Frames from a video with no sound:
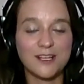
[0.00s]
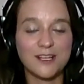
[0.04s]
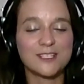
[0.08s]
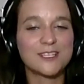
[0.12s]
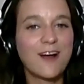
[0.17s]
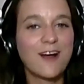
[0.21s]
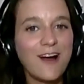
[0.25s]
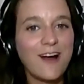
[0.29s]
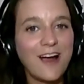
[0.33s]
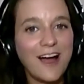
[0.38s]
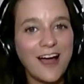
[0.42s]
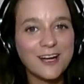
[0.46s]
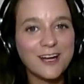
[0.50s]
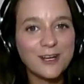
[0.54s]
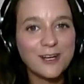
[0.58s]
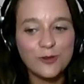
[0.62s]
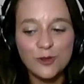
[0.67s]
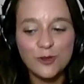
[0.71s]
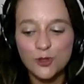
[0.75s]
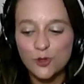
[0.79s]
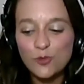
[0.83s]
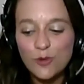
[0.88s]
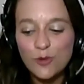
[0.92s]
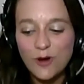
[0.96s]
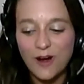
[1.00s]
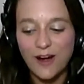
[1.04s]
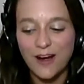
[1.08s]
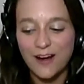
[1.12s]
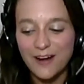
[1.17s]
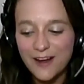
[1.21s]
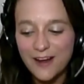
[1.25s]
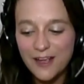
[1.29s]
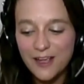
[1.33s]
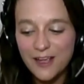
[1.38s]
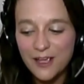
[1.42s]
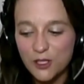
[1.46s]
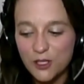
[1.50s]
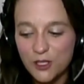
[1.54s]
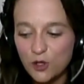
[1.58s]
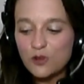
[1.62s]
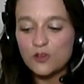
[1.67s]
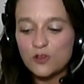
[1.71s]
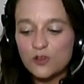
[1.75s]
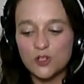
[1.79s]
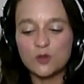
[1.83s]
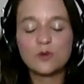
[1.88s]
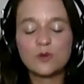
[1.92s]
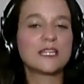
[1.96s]
And Sara, I know you are
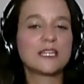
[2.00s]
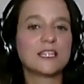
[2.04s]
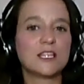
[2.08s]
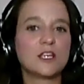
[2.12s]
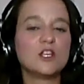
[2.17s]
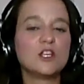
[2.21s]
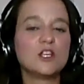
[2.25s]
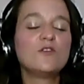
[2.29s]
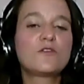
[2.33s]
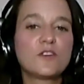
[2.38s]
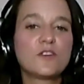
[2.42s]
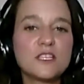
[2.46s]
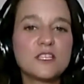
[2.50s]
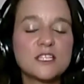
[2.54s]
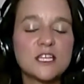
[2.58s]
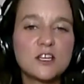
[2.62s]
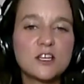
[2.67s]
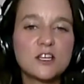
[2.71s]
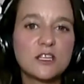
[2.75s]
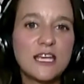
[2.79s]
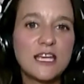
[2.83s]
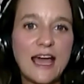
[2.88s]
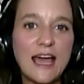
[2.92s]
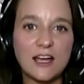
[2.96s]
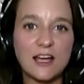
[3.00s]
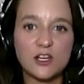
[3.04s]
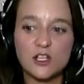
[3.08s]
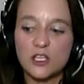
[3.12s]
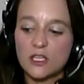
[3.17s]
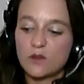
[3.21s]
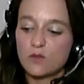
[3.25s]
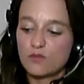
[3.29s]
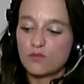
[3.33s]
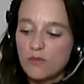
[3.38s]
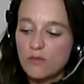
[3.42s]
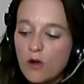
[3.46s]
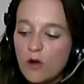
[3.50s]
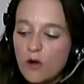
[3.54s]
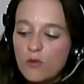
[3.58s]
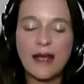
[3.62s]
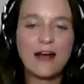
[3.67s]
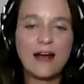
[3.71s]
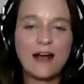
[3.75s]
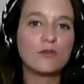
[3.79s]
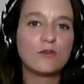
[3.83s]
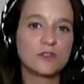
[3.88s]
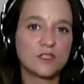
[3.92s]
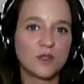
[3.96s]
you physically actually wrote
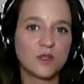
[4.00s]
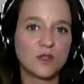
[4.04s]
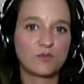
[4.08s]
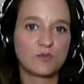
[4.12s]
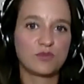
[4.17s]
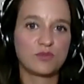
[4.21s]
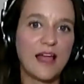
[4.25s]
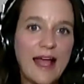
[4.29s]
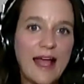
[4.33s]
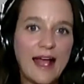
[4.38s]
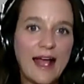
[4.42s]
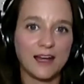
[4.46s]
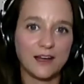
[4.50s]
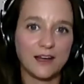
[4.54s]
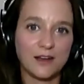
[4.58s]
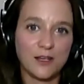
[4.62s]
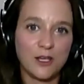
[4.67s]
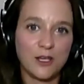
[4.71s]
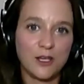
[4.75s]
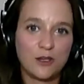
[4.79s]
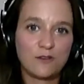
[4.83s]
out the plan